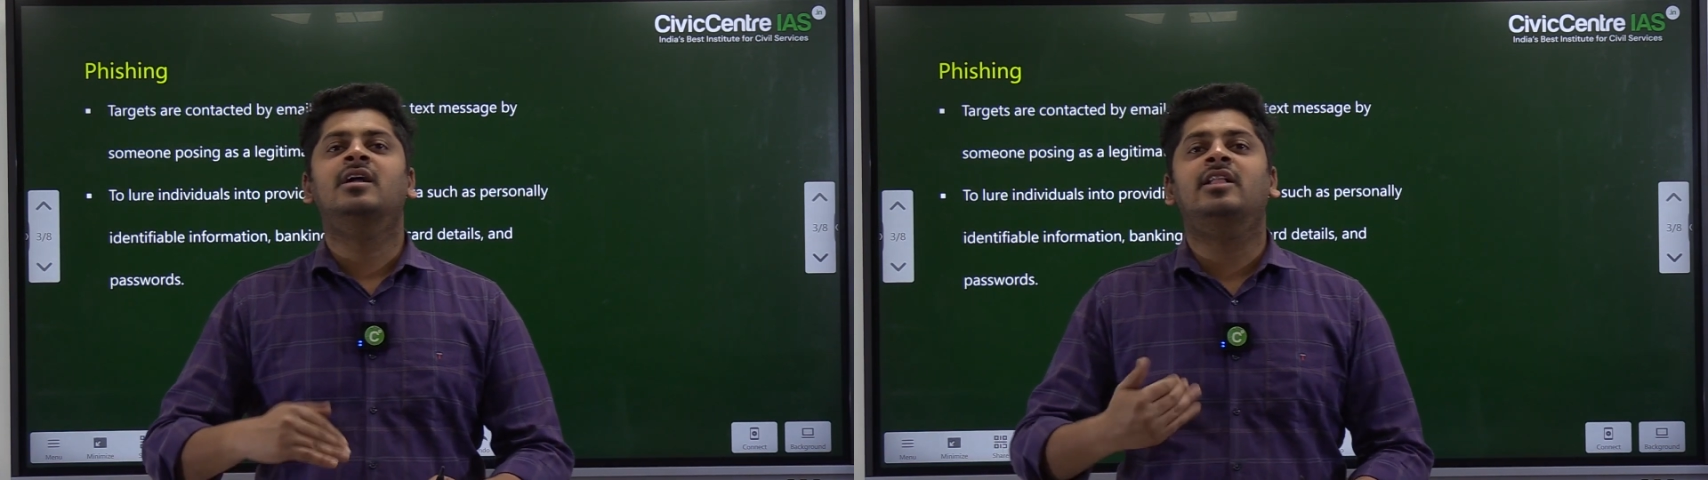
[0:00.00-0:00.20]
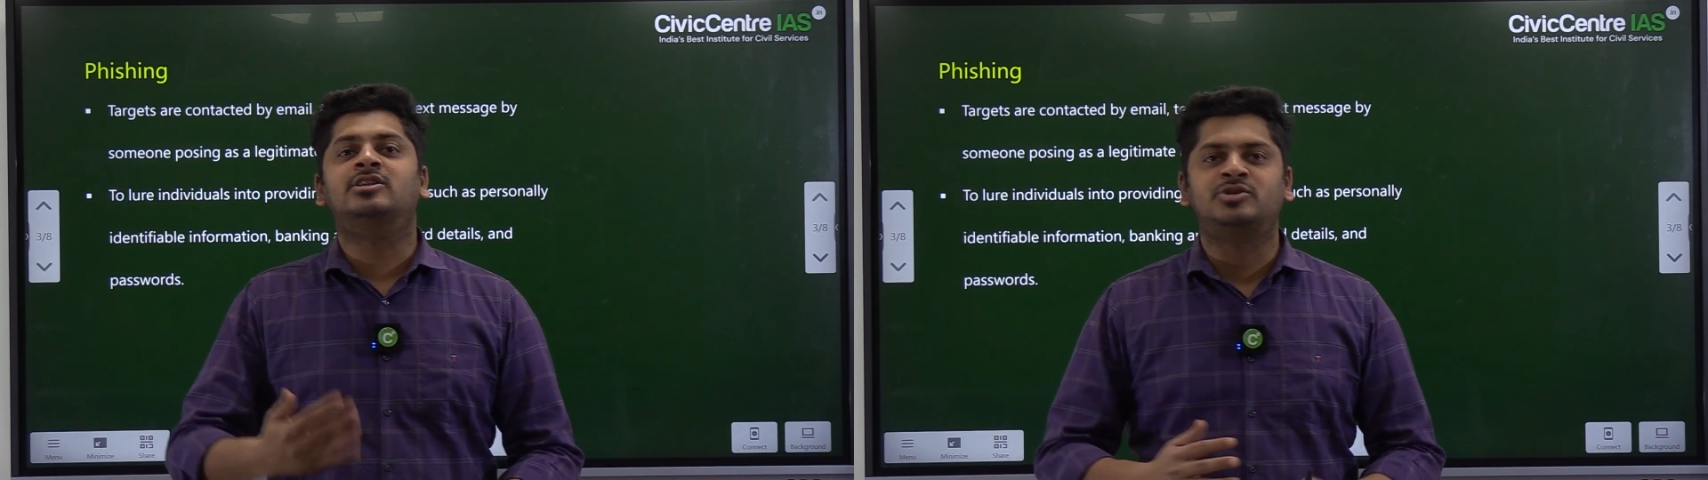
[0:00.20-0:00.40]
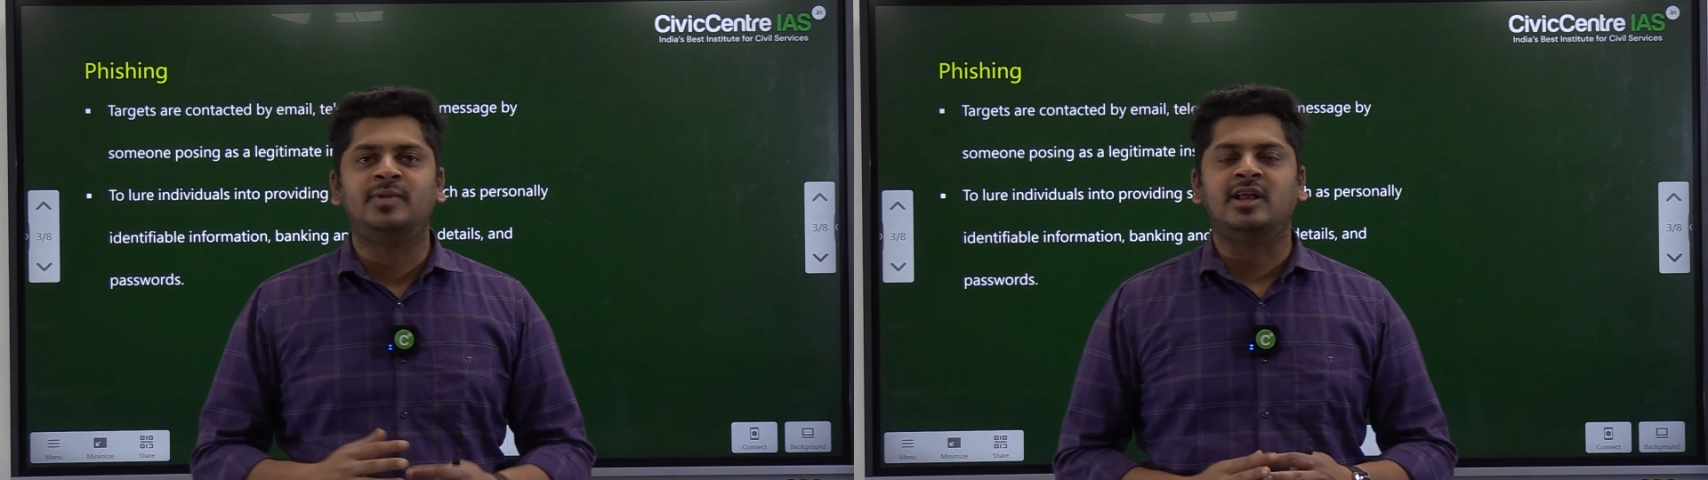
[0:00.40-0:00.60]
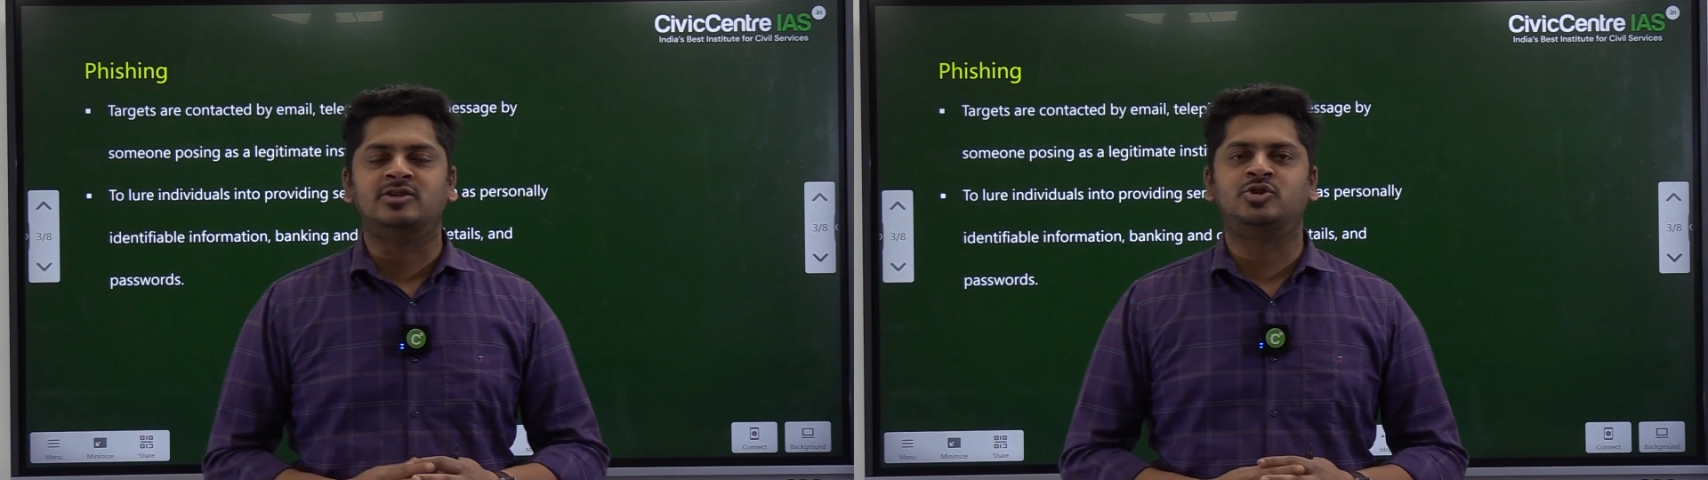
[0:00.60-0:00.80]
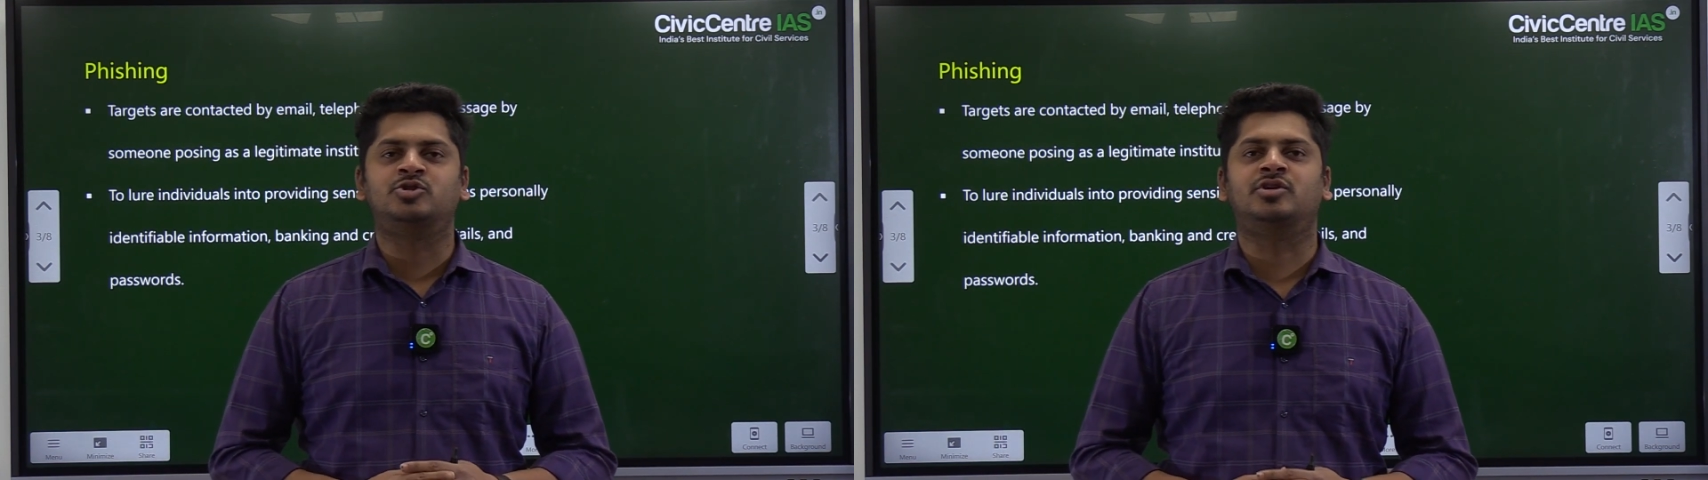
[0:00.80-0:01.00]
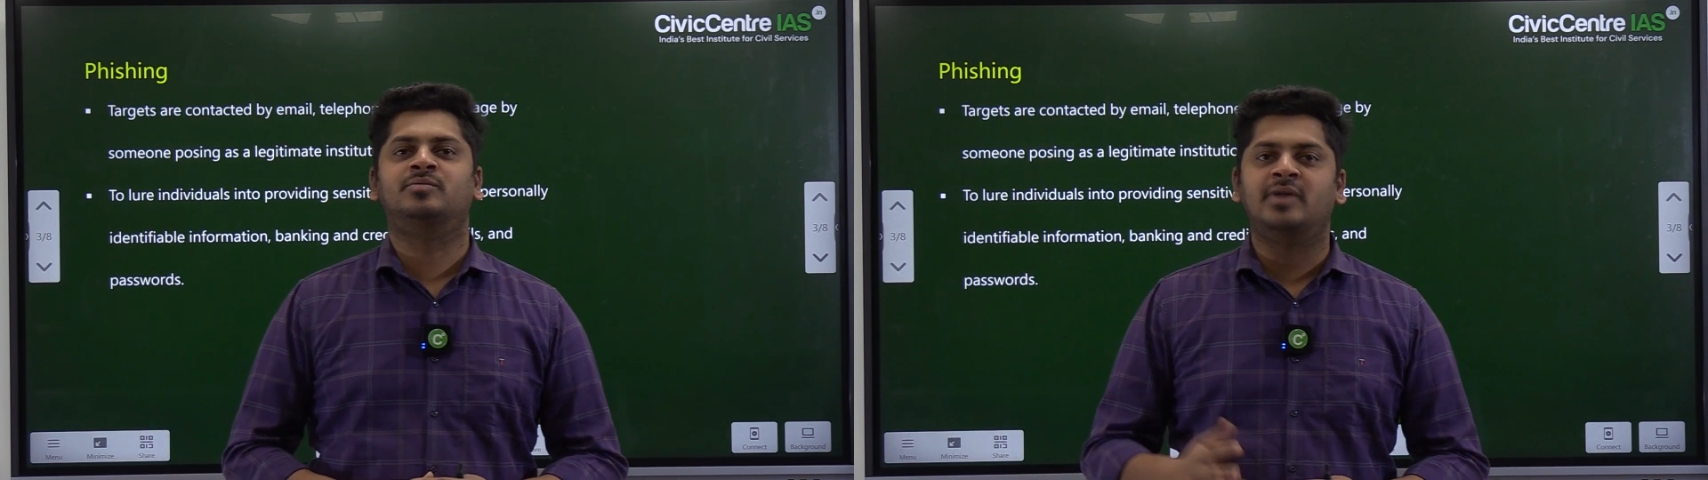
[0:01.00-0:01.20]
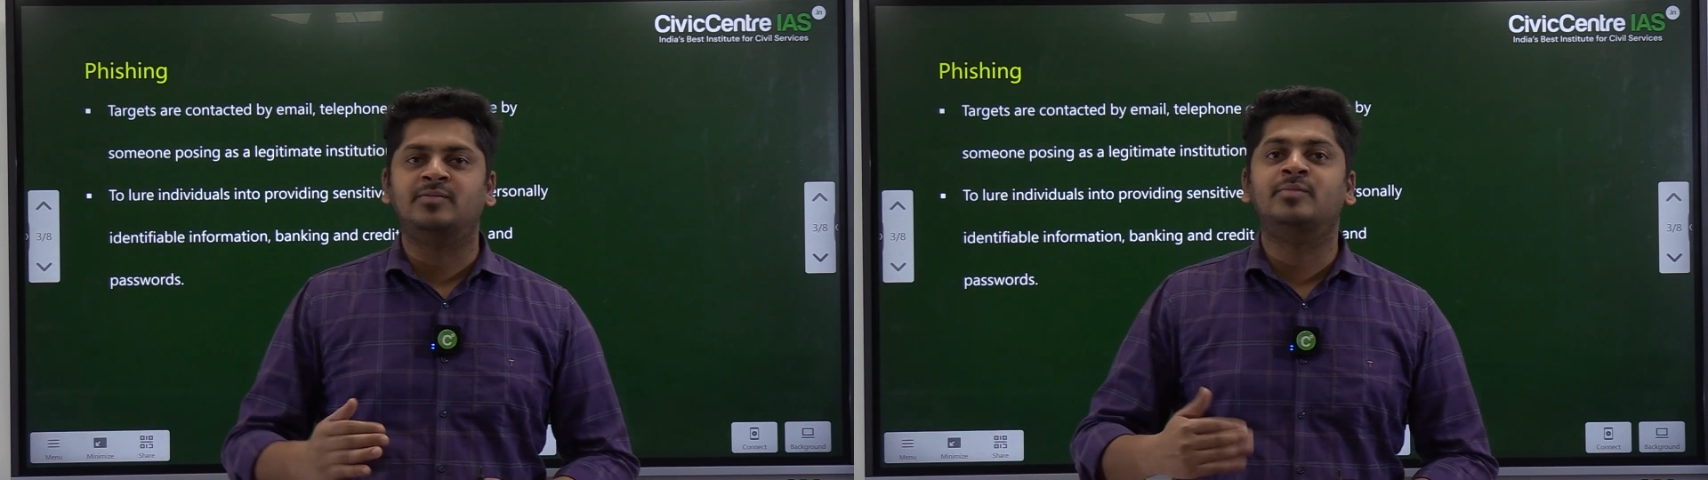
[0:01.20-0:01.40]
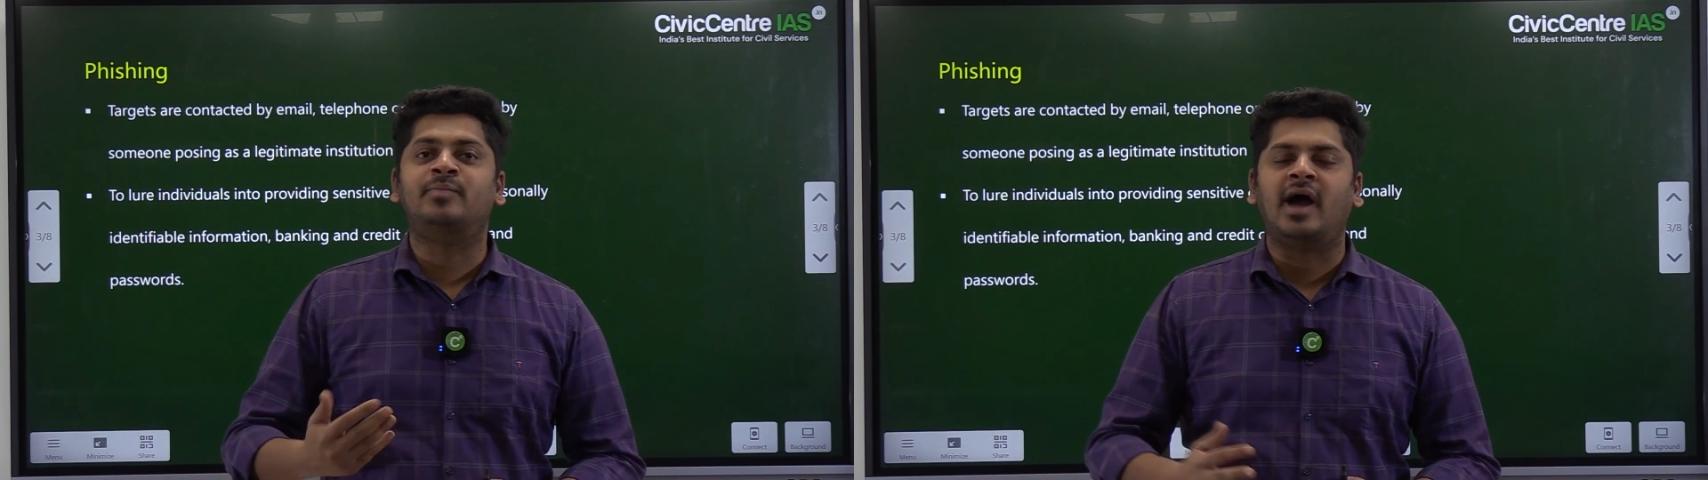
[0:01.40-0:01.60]
legitimate institution,
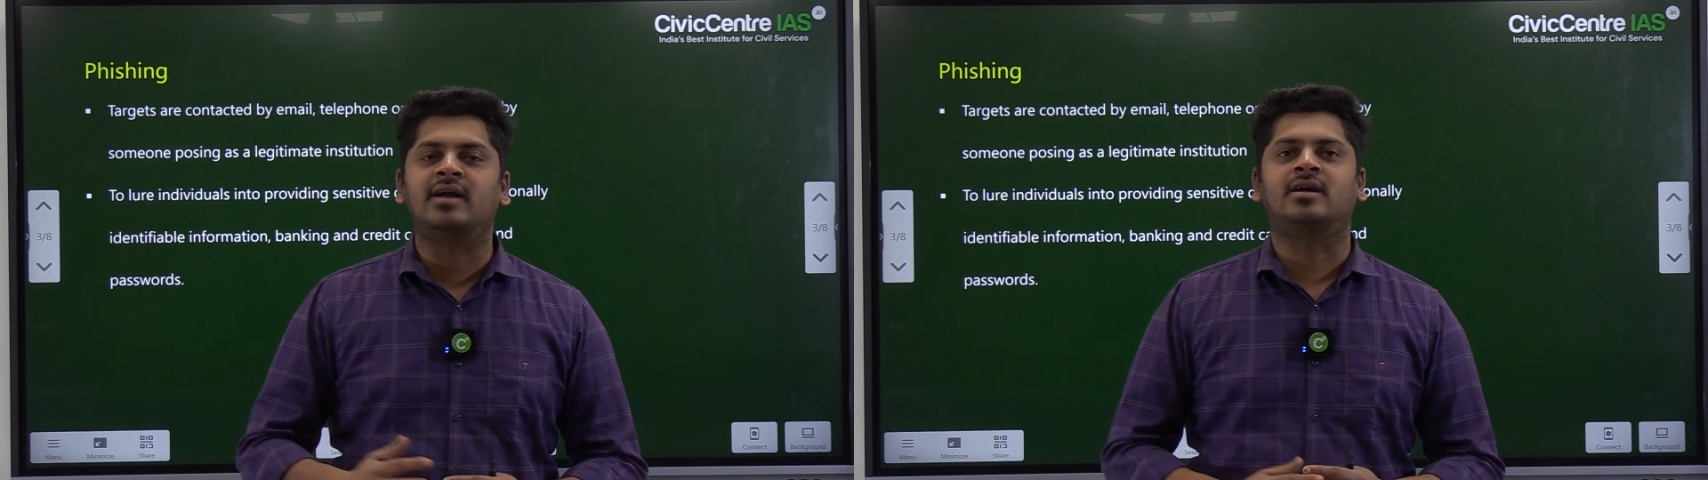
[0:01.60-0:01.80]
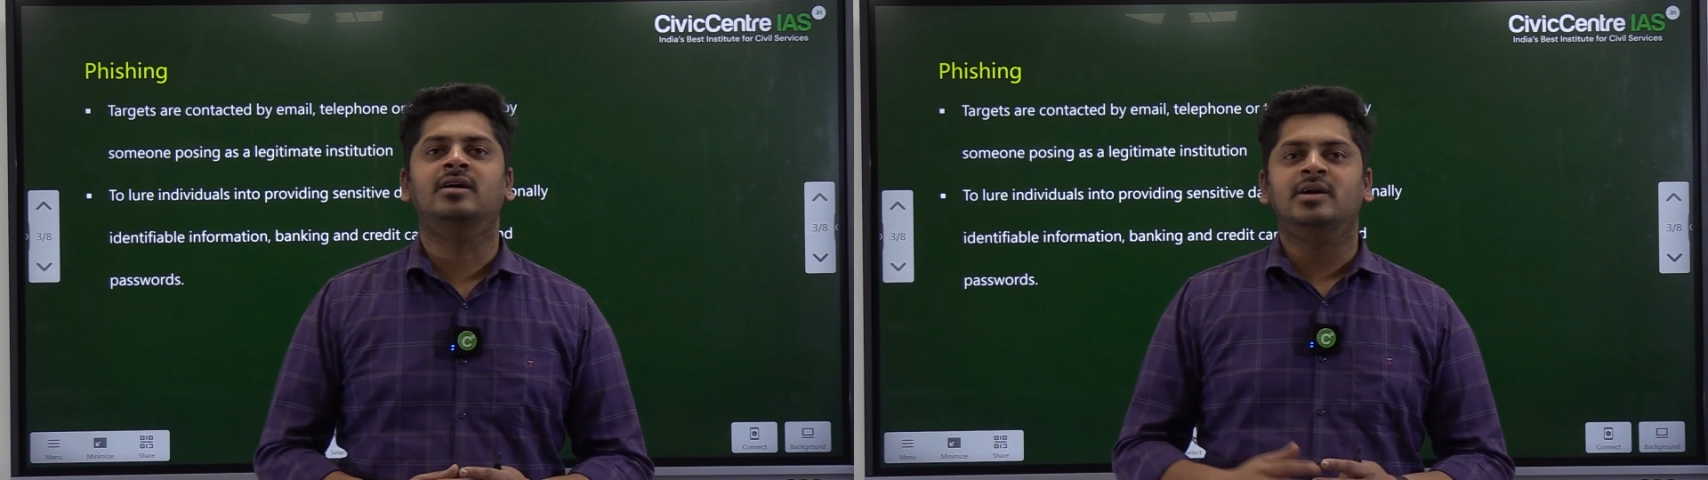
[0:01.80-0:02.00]
maybe bank,